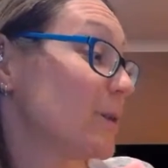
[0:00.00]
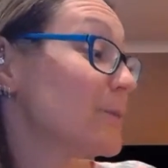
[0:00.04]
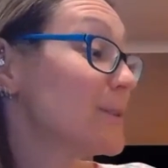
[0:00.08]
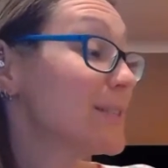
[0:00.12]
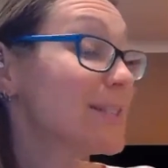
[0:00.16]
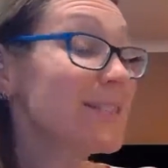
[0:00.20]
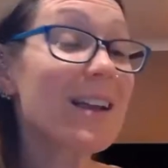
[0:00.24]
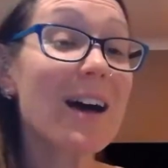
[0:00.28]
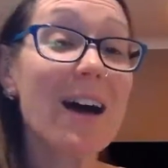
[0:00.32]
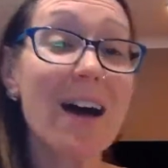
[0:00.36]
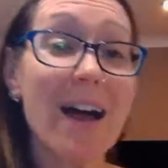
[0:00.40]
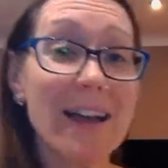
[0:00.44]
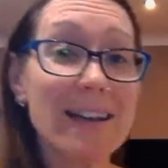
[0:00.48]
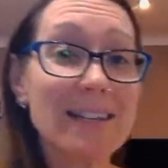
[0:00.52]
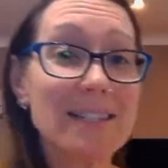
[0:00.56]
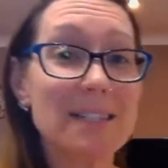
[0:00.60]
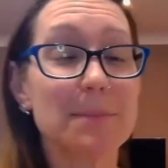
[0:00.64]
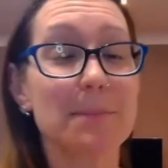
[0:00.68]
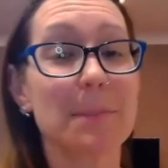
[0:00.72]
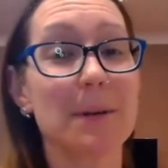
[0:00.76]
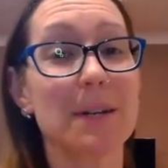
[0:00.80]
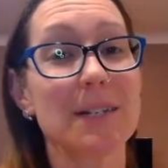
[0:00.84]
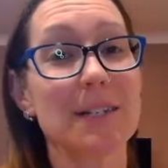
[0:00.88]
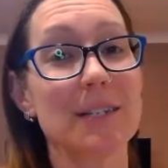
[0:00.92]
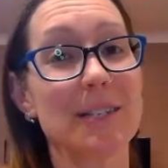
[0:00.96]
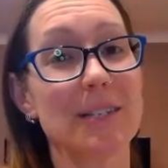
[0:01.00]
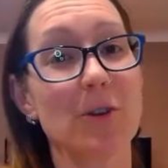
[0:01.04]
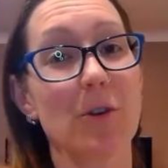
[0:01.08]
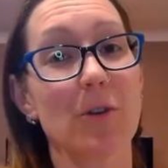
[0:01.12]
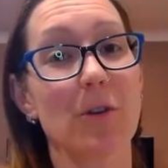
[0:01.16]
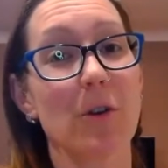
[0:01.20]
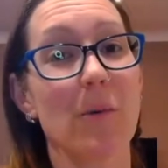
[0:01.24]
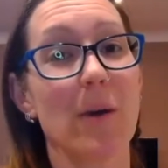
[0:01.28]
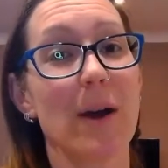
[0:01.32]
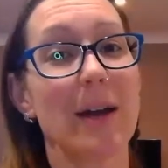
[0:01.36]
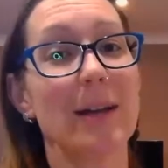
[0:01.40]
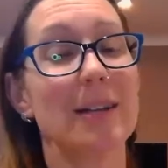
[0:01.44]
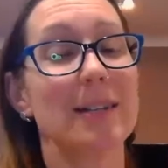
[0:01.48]
it was nice, but it's not
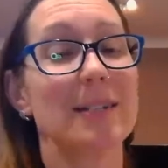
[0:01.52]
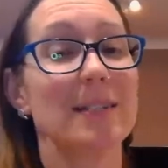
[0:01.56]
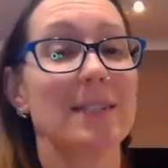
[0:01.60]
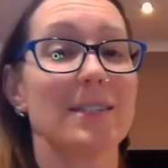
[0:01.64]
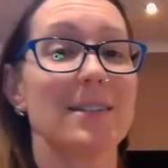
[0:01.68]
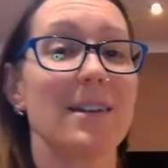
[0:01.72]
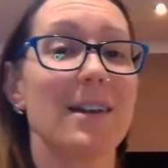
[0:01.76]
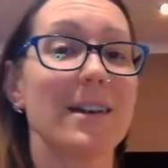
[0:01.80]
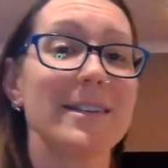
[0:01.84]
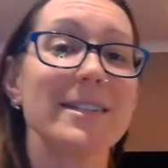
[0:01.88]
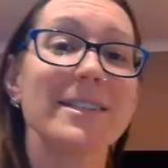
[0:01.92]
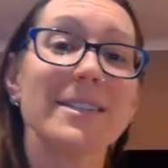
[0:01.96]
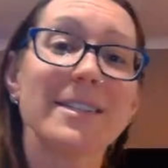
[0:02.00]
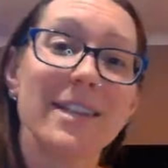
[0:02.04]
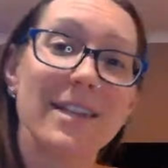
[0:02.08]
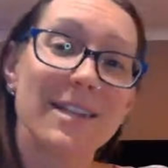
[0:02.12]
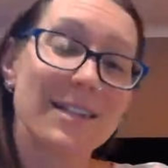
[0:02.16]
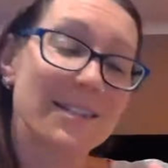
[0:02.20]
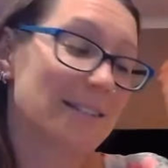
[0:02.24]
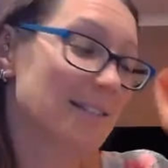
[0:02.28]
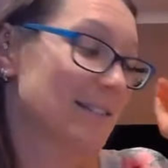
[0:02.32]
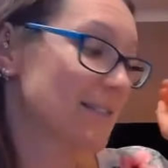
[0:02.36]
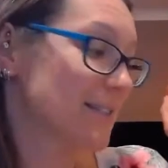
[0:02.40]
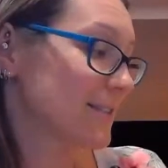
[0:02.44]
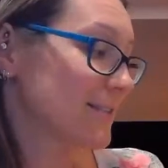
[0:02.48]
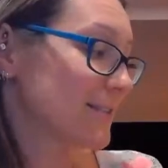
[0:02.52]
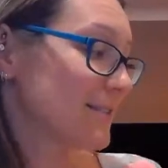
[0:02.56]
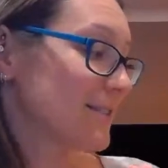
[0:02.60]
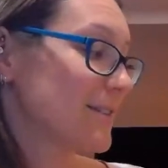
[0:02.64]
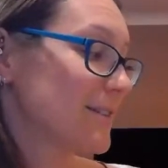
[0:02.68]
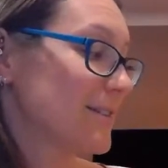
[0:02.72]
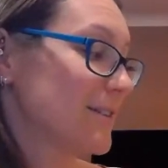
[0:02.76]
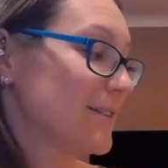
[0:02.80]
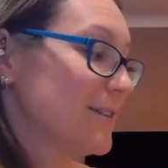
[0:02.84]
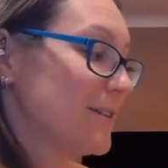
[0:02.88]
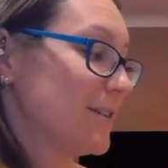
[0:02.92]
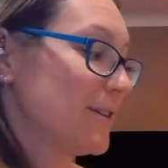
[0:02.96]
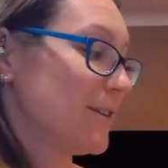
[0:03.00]
quite as nice as,
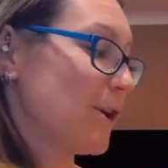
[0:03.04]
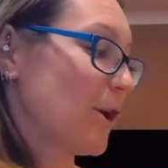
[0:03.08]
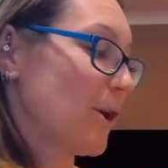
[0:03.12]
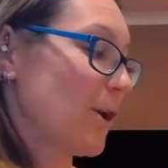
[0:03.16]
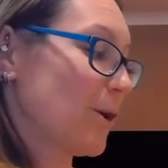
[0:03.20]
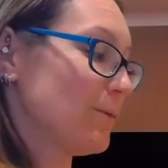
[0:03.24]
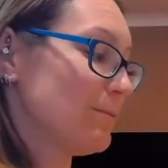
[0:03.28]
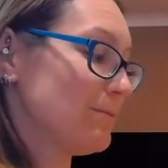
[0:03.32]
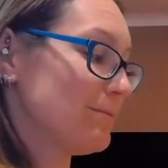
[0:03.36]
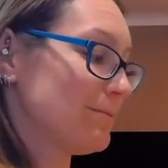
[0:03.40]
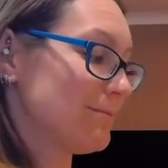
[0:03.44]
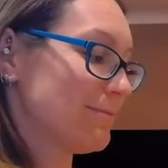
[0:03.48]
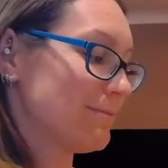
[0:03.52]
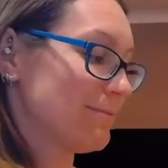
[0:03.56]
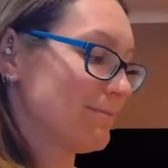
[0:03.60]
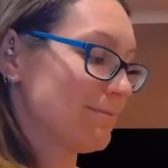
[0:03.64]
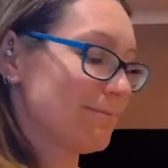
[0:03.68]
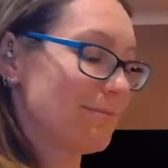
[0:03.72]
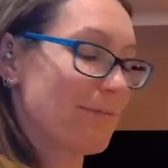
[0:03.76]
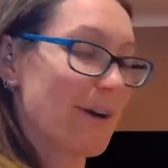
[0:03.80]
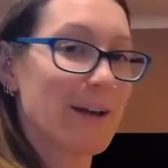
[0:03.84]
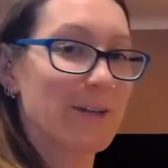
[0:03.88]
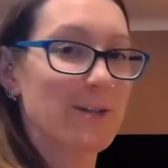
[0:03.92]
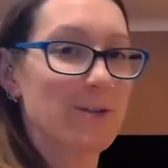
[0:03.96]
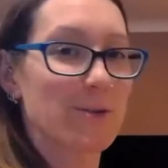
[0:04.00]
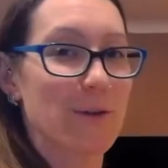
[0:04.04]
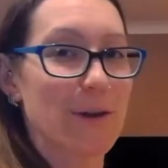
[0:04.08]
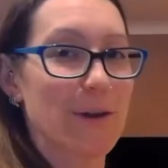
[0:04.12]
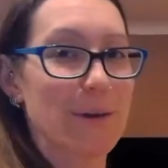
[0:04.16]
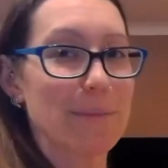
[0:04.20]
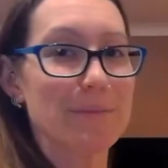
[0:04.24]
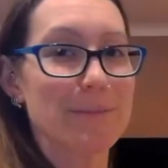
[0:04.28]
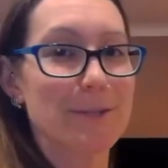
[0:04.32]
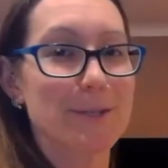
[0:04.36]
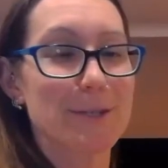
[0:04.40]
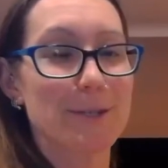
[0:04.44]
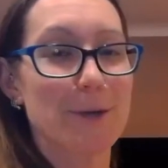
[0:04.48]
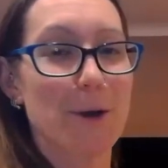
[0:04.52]
ice
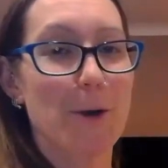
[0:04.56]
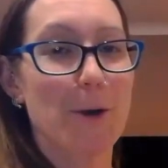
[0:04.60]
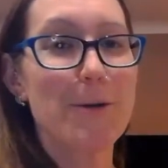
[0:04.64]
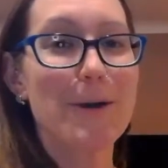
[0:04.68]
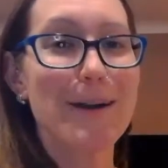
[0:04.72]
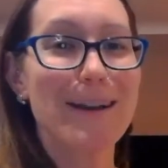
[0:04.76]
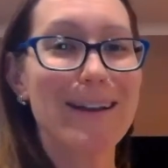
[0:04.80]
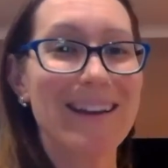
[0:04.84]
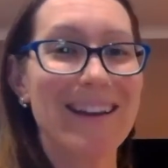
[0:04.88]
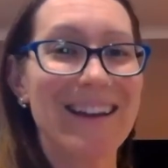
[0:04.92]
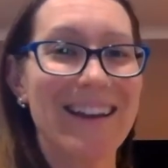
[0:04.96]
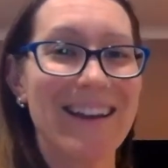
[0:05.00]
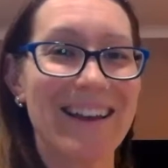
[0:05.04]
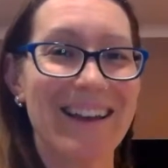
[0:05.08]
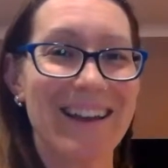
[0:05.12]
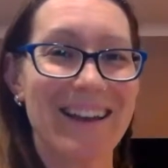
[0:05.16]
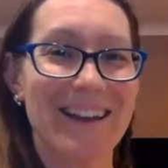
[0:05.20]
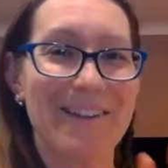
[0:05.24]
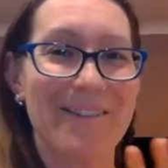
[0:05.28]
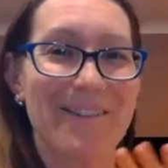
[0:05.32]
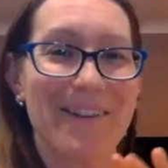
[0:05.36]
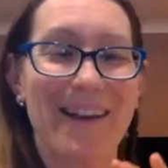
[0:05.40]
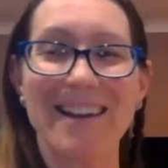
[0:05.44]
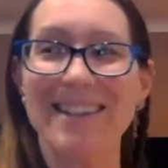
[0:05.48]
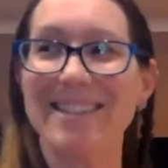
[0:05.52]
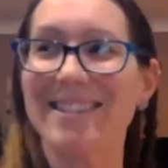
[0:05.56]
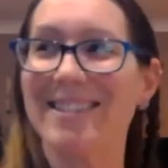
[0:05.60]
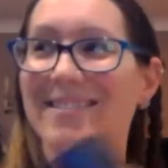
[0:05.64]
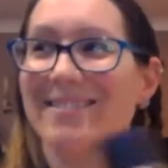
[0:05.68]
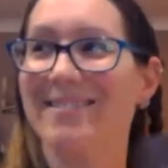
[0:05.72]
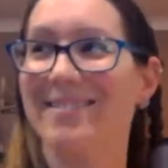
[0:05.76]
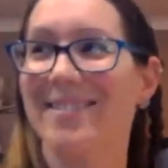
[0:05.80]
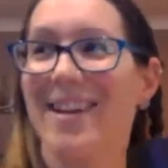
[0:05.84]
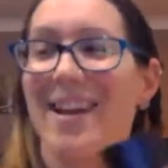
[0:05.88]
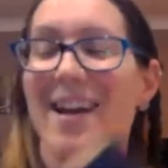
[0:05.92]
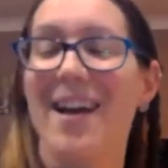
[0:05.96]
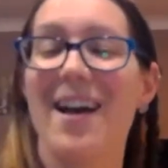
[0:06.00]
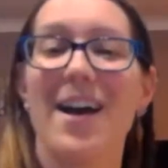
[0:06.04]
cream. So anyways,
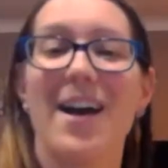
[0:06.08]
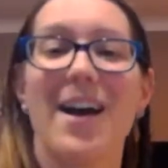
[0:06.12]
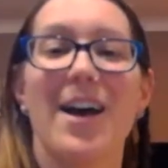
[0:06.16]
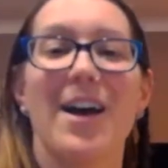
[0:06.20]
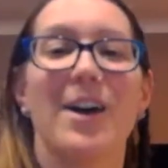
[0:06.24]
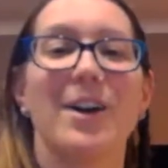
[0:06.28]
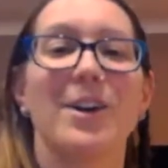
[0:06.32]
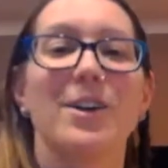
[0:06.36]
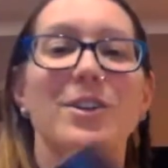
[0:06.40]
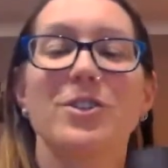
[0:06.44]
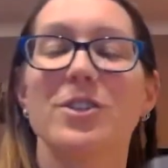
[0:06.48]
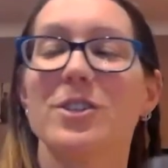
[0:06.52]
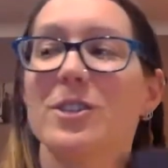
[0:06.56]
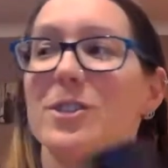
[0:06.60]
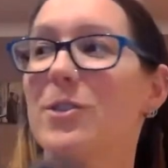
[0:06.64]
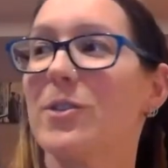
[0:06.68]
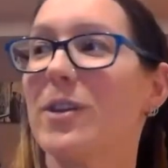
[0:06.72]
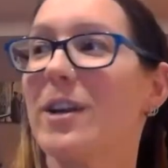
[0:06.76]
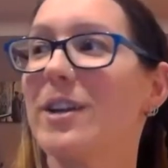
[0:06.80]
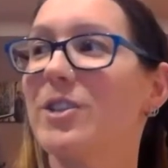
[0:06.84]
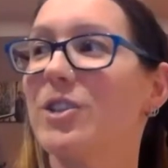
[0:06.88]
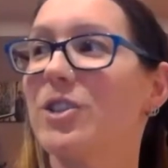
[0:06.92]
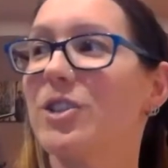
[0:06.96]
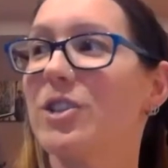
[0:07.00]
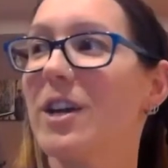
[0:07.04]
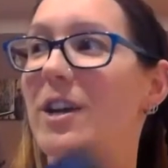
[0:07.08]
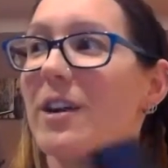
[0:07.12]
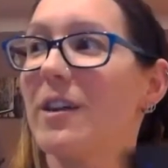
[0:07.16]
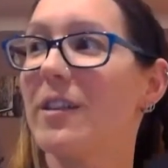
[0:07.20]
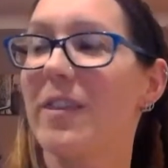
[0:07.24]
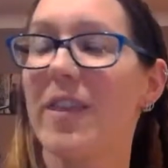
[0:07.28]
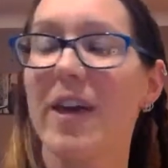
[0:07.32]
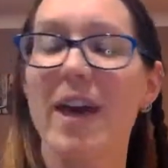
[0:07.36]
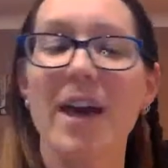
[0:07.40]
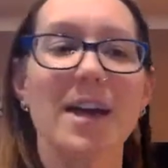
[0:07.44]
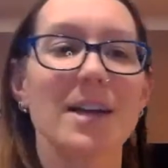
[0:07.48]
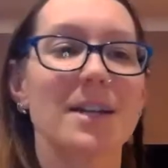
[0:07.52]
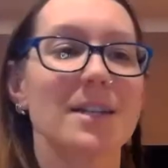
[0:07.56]
just thought I'd share
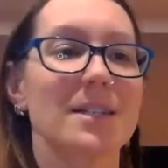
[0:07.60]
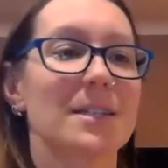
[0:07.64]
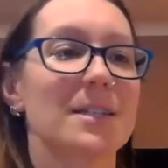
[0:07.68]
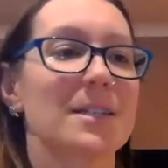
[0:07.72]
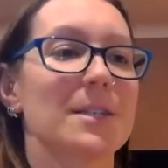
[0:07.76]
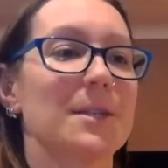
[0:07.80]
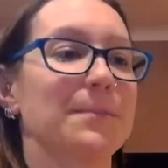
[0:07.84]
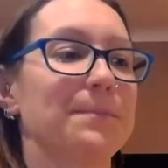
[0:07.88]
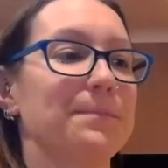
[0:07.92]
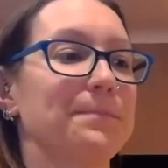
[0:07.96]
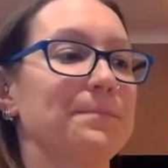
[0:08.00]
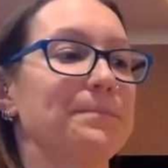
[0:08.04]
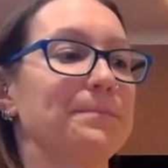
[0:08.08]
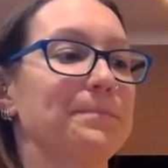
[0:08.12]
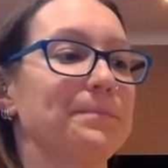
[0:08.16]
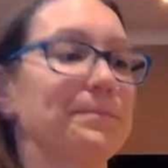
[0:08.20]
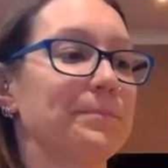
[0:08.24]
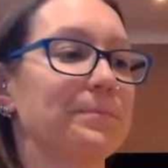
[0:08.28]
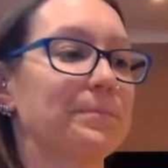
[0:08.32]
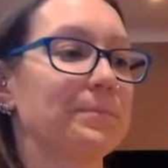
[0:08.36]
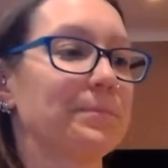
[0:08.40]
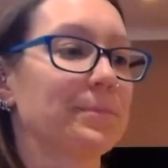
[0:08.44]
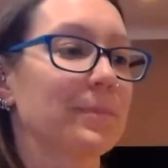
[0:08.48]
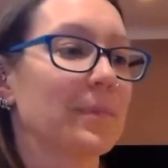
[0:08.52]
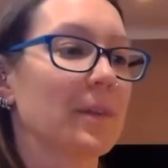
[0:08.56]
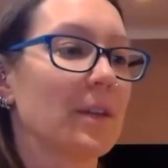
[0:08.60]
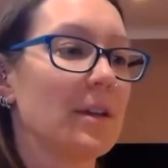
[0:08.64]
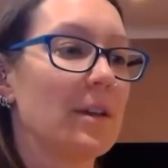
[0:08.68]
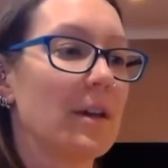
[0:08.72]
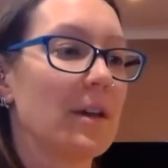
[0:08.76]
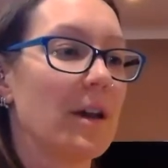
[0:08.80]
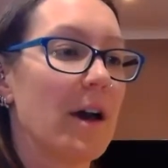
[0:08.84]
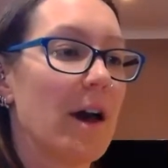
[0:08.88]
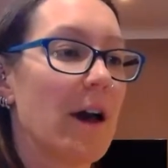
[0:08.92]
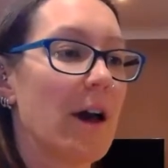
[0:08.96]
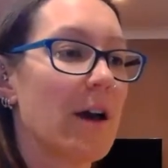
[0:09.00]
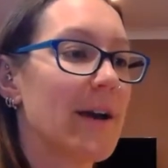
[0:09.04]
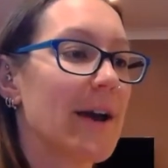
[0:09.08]
that. All
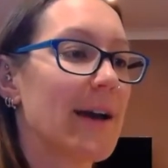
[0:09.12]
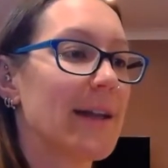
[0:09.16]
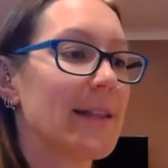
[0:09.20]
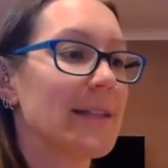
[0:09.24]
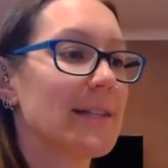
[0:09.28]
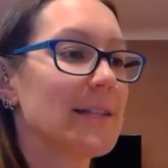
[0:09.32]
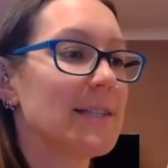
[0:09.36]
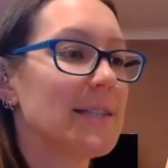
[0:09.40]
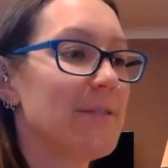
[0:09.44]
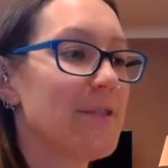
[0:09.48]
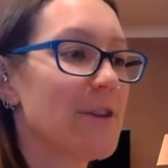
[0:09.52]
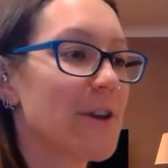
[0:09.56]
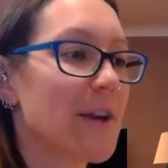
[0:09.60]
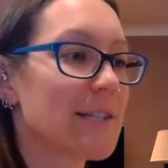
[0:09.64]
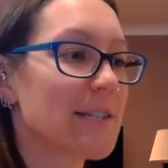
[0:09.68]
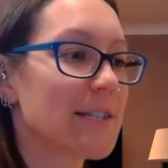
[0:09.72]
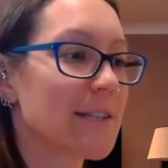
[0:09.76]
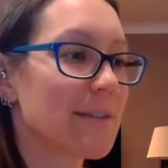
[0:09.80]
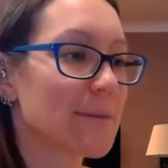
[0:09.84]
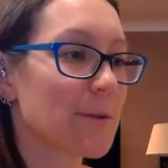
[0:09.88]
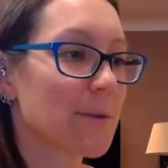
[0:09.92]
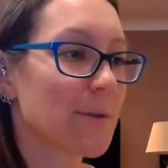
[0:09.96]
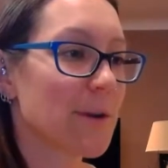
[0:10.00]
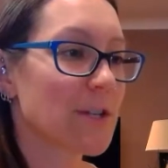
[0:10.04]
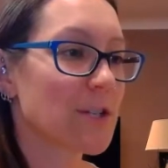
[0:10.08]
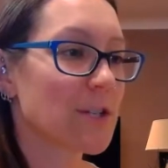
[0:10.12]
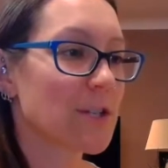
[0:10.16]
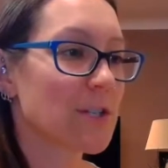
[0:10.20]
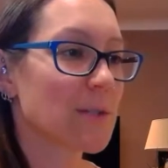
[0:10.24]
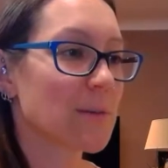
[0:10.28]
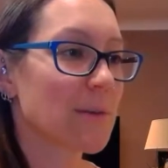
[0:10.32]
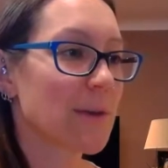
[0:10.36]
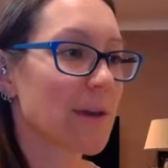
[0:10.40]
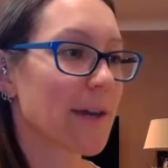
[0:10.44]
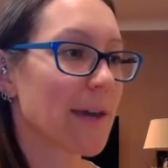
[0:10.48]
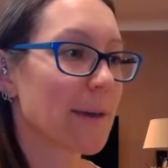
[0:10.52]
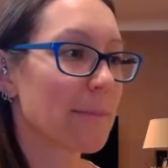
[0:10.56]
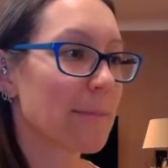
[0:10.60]
right, let's see if you guys have some questions
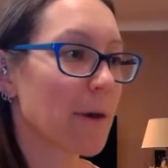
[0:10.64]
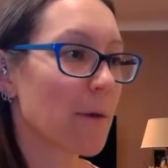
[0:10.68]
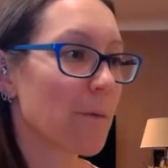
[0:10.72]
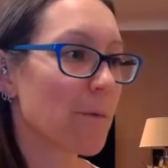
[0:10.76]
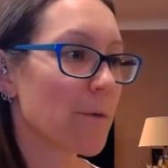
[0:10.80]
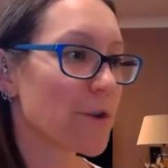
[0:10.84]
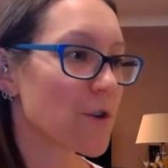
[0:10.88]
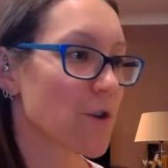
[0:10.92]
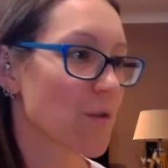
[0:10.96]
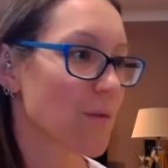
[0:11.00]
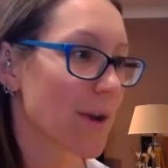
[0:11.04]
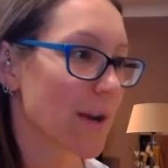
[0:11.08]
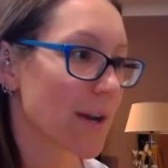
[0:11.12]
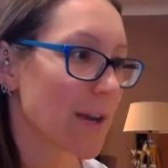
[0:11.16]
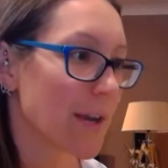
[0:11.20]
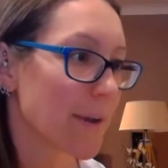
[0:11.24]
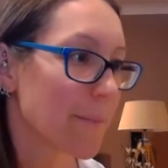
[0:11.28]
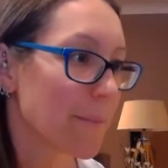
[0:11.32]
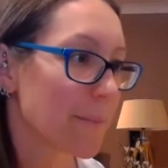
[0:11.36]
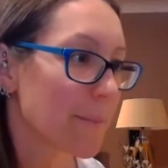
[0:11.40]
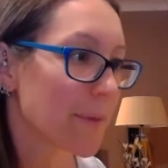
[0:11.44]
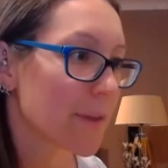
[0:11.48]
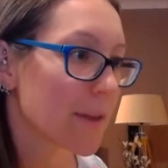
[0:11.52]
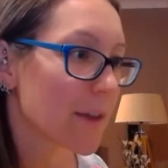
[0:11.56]
while I get my water ready.